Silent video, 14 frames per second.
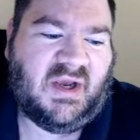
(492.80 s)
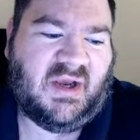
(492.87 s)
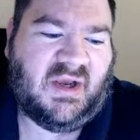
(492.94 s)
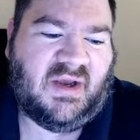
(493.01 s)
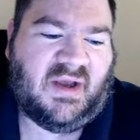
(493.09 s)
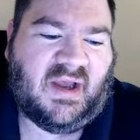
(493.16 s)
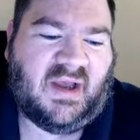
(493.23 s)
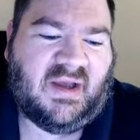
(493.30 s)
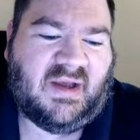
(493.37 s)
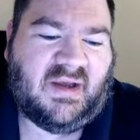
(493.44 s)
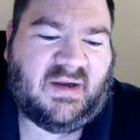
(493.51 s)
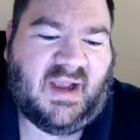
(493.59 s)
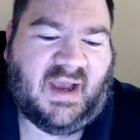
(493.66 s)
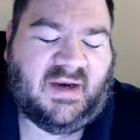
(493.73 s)

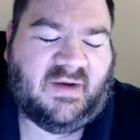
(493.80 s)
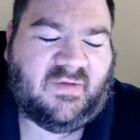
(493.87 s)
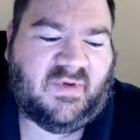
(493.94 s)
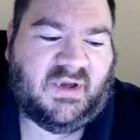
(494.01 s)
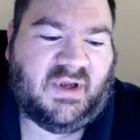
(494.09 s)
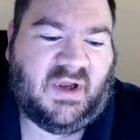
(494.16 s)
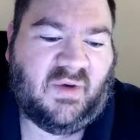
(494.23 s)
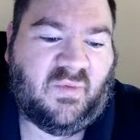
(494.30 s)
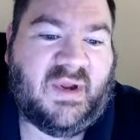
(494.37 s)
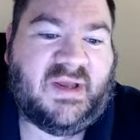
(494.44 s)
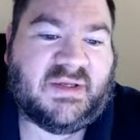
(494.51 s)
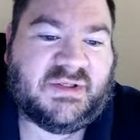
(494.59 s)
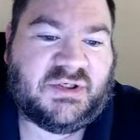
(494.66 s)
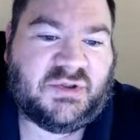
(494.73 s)
kind of a
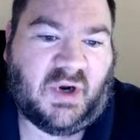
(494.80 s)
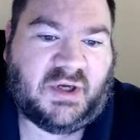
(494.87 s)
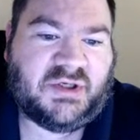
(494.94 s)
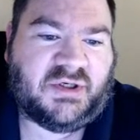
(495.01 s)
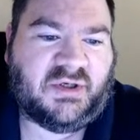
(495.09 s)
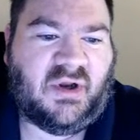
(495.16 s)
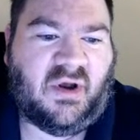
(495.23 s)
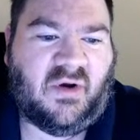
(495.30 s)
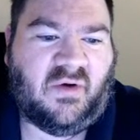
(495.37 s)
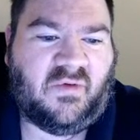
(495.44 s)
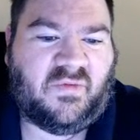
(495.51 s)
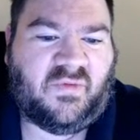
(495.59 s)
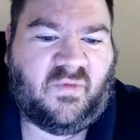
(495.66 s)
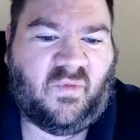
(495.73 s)
reconstruction
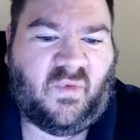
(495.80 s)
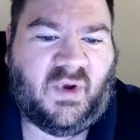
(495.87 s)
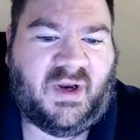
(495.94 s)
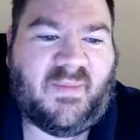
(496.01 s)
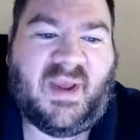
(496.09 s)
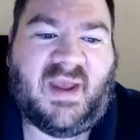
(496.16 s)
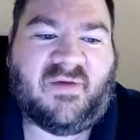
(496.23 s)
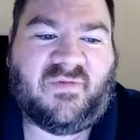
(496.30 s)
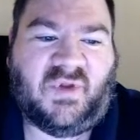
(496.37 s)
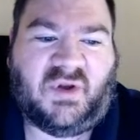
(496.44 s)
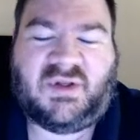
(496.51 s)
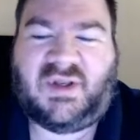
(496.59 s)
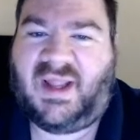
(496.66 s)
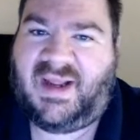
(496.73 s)
of what it may have
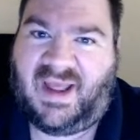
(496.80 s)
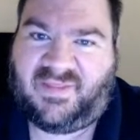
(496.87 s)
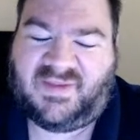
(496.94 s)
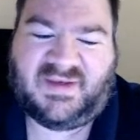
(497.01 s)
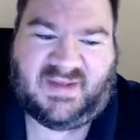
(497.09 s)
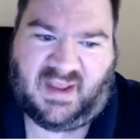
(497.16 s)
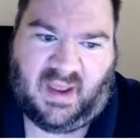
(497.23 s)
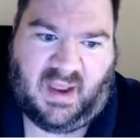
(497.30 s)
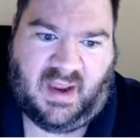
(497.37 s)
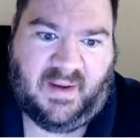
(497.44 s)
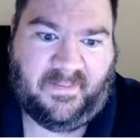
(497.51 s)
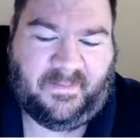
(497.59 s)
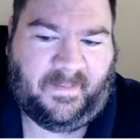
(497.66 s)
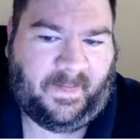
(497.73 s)
looked like at the
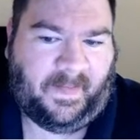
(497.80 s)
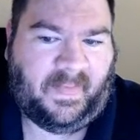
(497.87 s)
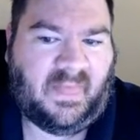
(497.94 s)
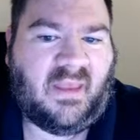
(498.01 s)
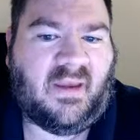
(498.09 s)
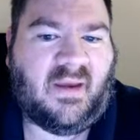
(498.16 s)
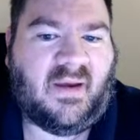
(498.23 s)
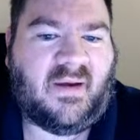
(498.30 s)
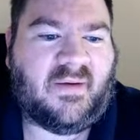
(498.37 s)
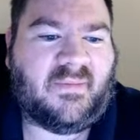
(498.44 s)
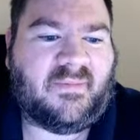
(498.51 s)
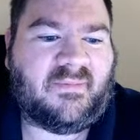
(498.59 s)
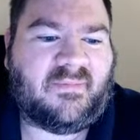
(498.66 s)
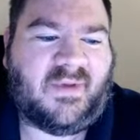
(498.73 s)
time.
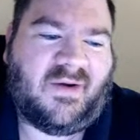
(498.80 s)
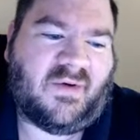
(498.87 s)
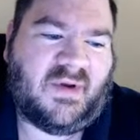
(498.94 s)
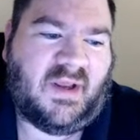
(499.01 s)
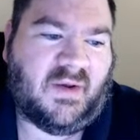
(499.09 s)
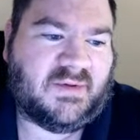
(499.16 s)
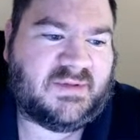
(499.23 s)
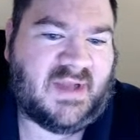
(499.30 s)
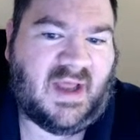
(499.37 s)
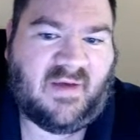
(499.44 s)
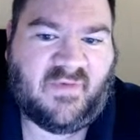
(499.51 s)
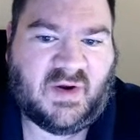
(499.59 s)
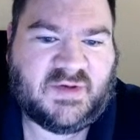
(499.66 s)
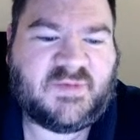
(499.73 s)
It's
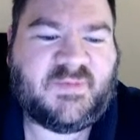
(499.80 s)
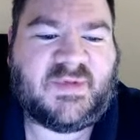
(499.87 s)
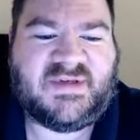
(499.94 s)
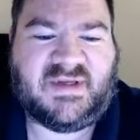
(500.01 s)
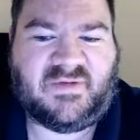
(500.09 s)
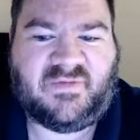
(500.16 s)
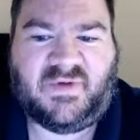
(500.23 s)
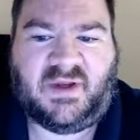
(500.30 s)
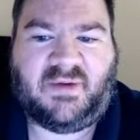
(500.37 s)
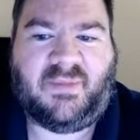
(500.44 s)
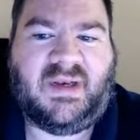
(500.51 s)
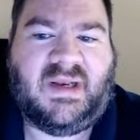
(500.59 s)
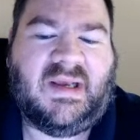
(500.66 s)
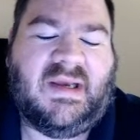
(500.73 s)
not very specific,
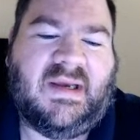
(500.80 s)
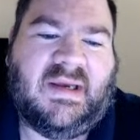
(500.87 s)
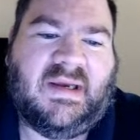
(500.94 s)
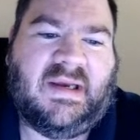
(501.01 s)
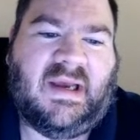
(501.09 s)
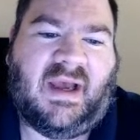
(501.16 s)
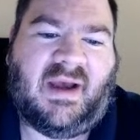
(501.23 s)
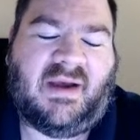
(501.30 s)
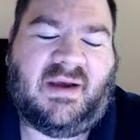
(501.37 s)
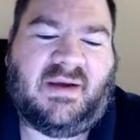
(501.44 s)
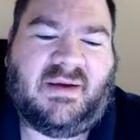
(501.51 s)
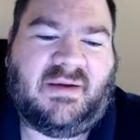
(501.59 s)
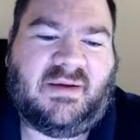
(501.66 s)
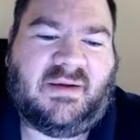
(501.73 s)
but
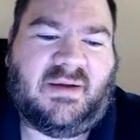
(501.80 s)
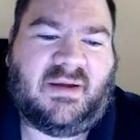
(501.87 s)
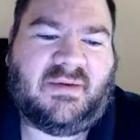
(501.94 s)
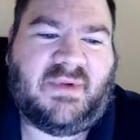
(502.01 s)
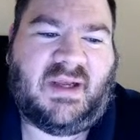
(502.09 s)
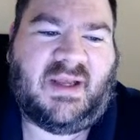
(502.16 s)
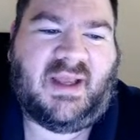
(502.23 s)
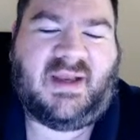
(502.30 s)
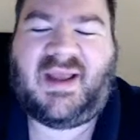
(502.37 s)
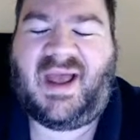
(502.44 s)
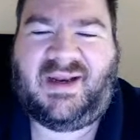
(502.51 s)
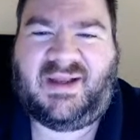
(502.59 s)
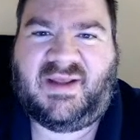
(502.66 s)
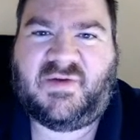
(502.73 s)
again,
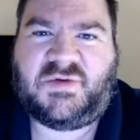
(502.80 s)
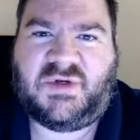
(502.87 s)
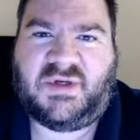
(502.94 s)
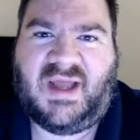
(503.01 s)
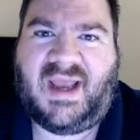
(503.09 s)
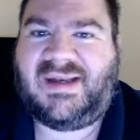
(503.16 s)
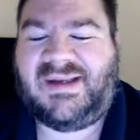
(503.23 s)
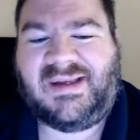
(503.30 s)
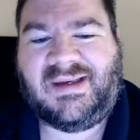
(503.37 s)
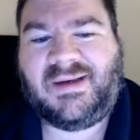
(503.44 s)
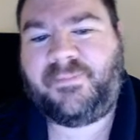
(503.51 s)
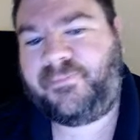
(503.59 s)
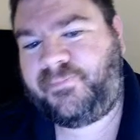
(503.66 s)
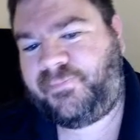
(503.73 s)
kind of gives you an
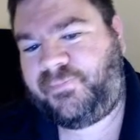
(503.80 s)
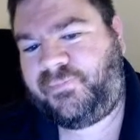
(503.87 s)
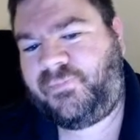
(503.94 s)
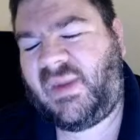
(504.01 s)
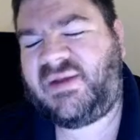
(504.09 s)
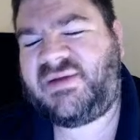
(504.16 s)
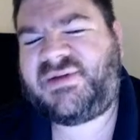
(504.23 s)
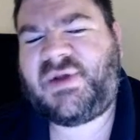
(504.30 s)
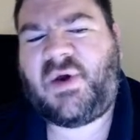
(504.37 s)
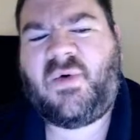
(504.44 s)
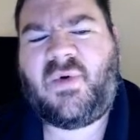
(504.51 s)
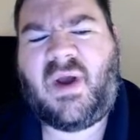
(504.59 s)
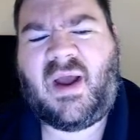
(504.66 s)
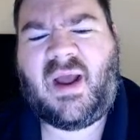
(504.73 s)
idea.
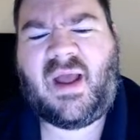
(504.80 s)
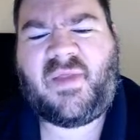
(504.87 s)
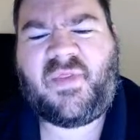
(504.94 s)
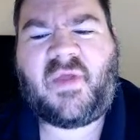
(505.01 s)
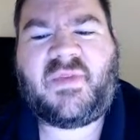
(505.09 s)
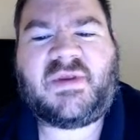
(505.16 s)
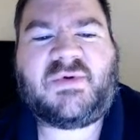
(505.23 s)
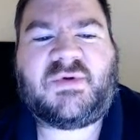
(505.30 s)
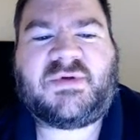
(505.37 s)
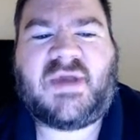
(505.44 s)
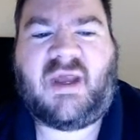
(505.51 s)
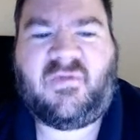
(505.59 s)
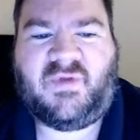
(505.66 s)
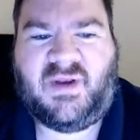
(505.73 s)
So I thought this was
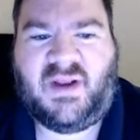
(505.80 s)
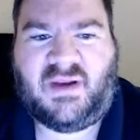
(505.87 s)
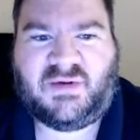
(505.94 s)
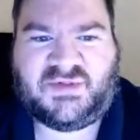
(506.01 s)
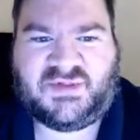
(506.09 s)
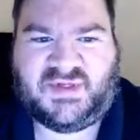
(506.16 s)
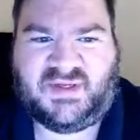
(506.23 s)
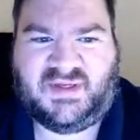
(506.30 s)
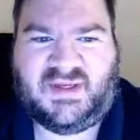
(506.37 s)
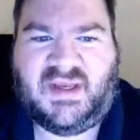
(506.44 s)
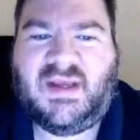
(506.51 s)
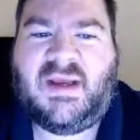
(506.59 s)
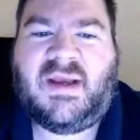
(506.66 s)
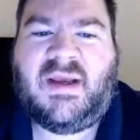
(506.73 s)
kind of an interesting,
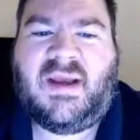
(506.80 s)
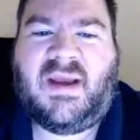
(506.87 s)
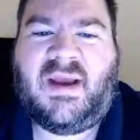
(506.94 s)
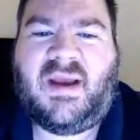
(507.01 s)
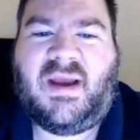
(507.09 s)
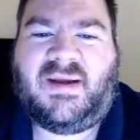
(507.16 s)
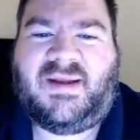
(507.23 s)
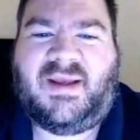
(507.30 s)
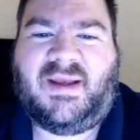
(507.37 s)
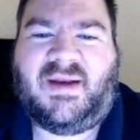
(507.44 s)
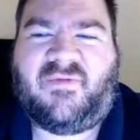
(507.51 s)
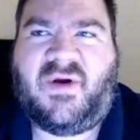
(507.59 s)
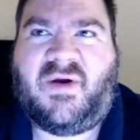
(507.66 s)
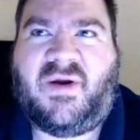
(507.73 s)
again,
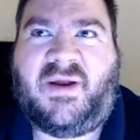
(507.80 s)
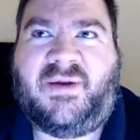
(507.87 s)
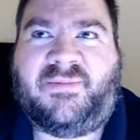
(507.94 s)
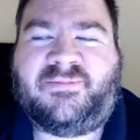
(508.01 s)
a very